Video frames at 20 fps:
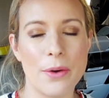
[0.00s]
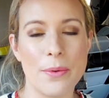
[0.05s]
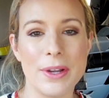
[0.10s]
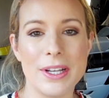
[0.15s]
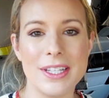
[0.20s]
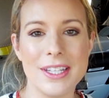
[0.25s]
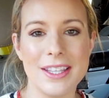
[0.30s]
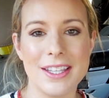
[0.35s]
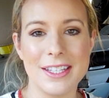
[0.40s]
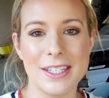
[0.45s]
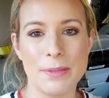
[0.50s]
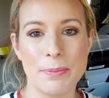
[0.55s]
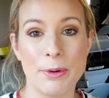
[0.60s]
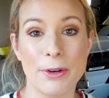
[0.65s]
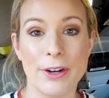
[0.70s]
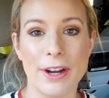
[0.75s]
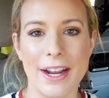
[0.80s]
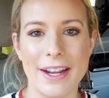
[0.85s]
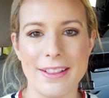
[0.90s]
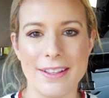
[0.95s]
going to this
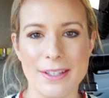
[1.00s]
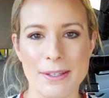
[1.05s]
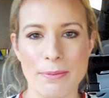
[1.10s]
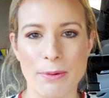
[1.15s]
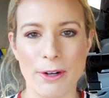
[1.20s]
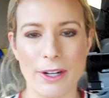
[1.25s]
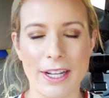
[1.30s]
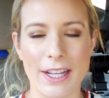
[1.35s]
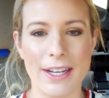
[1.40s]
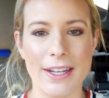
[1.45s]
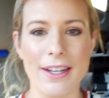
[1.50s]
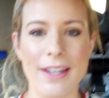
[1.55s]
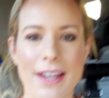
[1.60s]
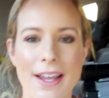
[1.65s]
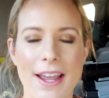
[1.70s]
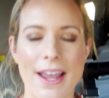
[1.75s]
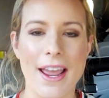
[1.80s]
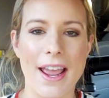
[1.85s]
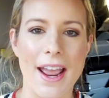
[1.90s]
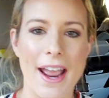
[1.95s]
parade this morning
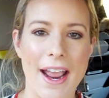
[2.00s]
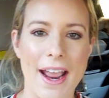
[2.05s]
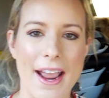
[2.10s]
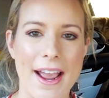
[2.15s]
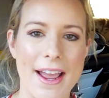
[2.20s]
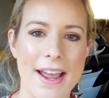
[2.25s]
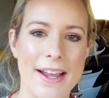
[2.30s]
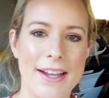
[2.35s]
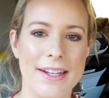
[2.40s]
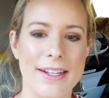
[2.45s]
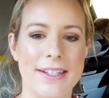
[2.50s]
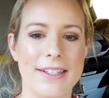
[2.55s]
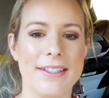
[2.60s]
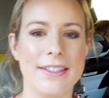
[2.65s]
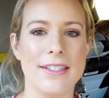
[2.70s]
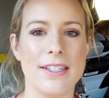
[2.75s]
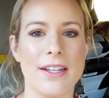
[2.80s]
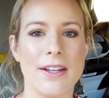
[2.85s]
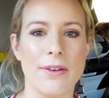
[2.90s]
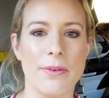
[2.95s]

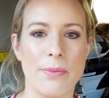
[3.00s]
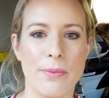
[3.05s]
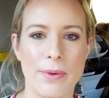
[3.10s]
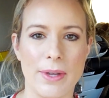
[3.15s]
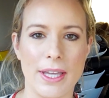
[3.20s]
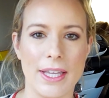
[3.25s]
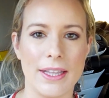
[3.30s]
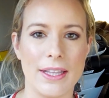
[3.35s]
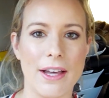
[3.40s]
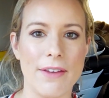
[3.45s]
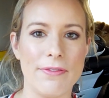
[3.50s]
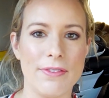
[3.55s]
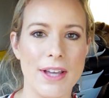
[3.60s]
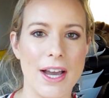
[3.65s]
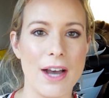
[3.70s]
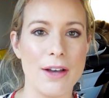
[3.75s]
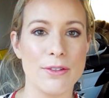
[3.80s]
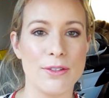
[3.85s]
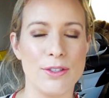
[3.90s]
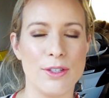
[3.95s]
and we left the
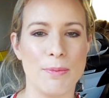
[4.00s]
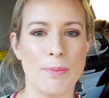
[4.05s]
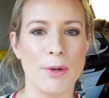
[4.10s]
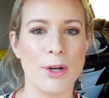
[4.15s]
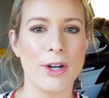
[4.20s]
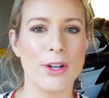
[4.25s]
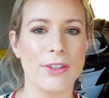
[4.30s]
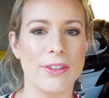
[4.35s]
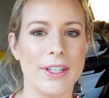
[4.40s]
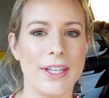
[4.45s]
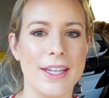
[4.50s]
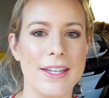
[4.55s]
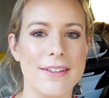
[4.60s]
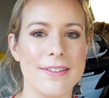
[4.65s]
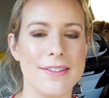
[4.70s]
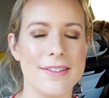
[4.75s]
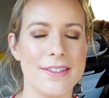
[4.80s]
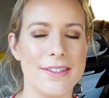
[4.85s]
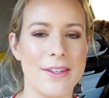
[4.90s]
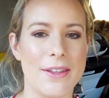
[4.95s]
house super early
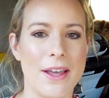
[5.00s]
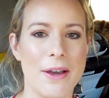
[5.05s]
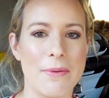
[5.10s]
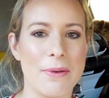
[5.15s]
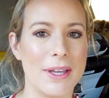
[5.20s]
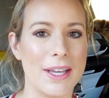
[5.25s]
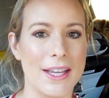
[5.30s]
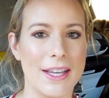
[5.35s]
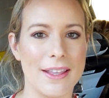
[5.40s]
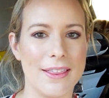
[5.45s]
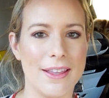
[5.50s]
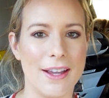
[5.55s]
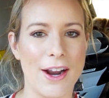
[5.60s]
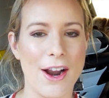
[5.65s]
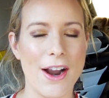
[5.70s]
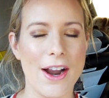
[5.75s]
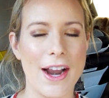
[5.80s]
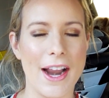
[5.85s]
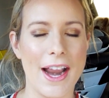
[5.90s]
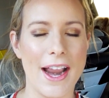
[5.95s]
so that we could get
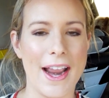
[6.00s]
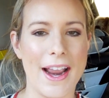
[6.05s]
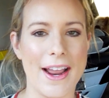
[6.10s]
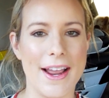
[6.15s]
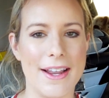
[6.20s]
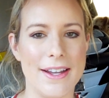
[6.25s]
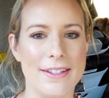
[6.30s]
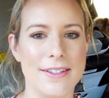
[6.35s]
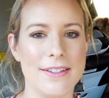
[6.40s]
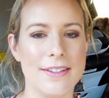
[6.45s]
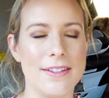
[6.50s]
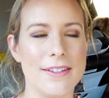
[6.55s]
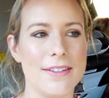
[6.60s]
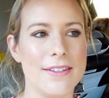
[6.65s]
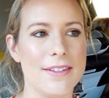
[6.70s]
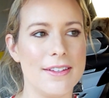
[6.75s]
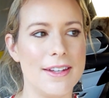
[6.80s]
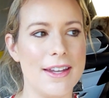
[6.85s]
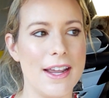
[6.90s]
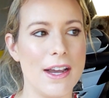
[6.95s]
there, and
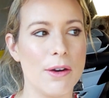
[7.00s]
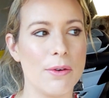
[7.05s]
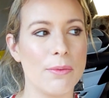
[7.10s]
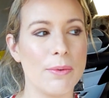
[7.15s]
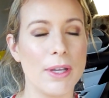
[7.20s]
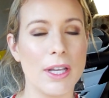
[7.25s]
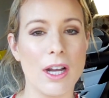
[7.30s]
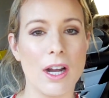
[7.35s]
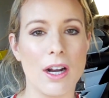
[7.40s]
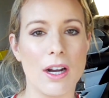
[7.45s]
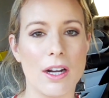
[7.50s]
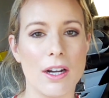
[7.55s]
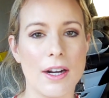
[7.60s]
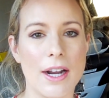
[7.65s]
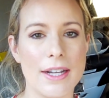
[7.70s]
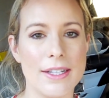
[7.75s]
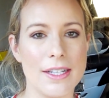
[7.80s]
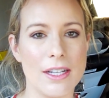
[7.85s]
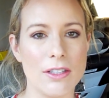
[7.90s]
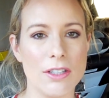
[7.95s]
now we are
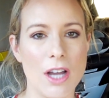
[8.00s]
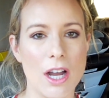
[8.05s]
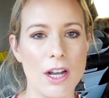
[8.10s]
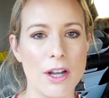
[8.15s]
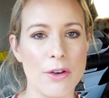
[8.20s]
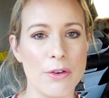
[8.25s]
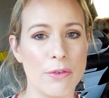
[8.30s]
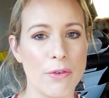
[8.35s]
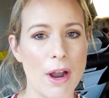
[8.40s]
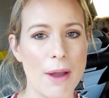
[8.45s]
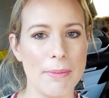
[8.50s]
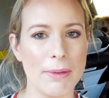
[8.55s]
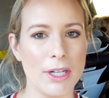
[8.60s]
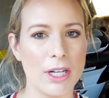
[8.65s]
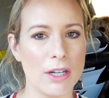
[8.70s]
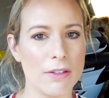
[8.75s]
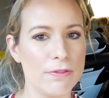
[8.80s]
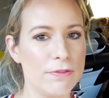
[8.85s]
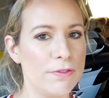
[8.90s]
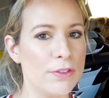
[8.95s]
at Del Taco grabbing
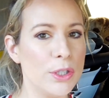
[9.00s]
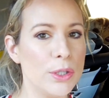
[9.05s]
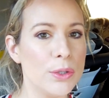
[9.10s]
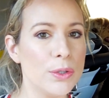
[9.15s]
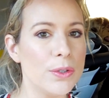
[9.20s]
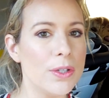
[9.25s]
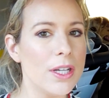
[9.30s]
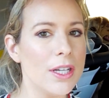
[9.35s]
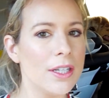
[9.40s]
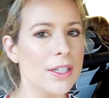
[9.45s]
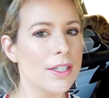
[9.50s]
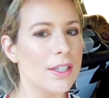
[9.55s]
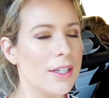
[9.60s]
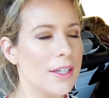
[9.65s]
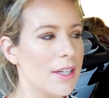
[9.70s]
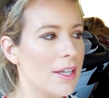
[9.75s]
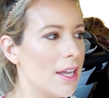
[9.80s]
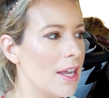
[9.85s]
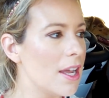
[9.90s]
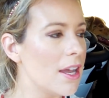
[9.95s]
our food
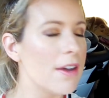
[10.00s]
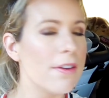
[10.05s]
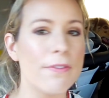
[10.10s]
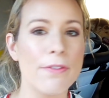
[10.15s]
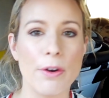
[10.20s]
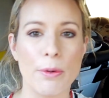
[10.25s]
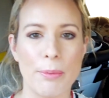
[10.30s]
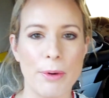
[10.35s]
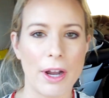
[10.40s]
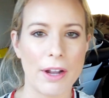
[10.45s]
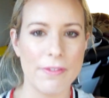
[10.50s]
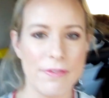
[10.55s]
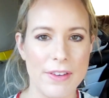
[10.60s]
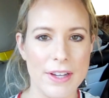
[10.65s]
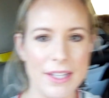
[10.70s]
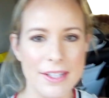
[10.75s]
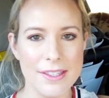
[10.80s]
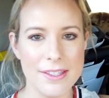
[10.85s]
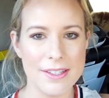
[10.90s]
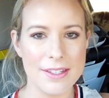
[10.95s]
for
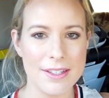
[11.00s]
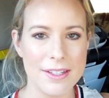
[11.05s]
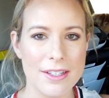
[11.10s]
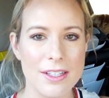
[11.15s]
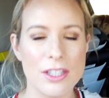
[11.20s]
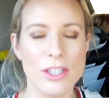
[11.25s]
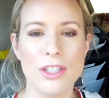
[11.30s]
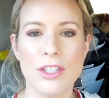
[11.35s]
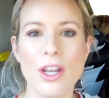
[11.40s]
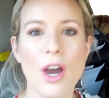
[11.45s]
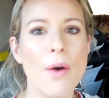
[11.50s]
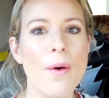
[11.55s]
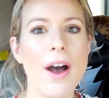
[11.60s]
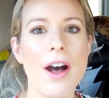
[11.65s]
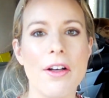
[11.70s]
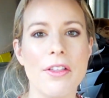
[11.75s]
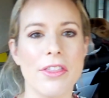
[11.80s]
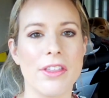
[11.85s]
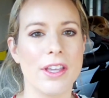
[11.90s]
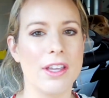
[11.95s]
breakfast. So
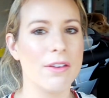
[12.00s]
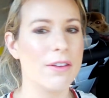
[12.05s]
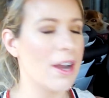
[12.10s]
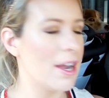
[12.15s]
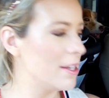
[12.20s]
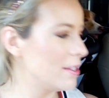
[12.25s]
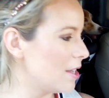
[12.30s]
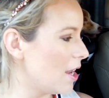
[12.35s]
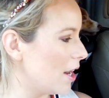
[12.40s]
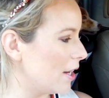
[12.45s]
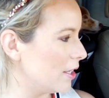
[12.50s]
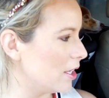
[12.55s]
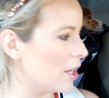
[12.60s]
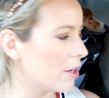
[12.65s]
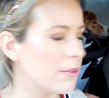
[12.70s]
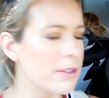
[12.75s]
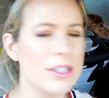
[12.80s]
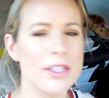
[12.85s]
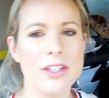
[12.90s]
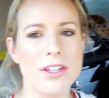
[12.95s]
healthy, you guys. I
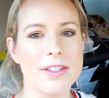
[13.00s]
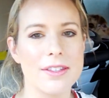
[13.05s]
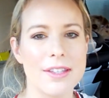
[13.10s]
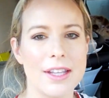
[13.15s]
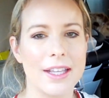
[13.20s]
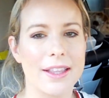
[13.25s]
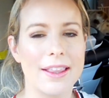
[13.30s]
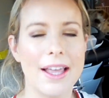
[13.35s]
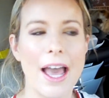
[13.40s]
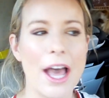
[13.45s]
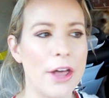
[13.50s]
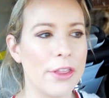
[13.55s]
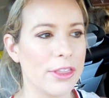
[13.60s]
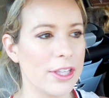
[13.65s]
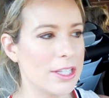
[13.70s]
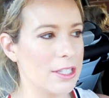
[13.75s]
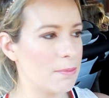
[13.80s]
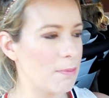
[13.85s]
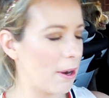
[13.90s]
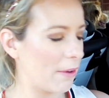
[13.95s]
know, it's just like the
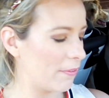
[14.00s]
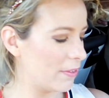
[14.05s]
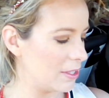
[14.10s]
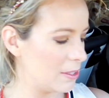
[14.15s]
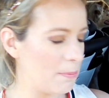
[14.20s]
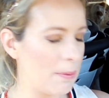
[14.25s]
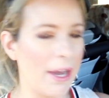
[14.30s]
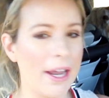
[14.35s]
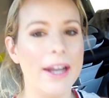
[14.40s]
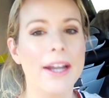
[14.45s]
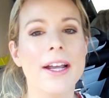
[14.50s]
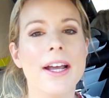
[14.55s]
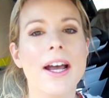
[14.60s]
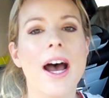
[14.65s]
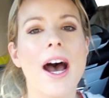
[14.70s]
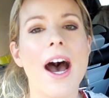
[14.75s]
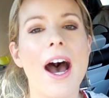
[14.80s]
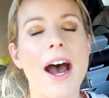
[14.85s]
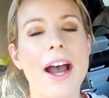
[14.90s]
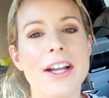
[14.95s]
healthiest breakfast, but
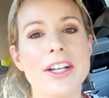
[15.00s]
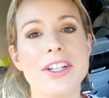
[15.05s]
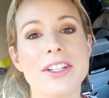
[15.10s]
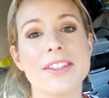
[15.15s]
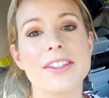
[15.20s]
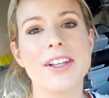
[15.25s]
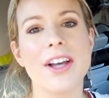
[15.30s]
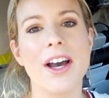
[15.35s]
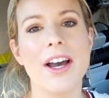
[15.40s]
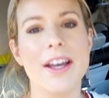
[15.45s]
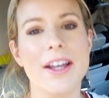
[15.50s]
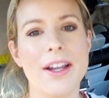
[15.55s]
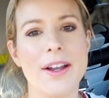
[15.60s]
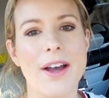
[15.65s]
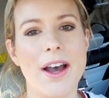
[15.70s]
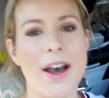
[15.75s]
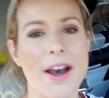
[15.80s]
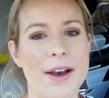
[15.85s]
I just got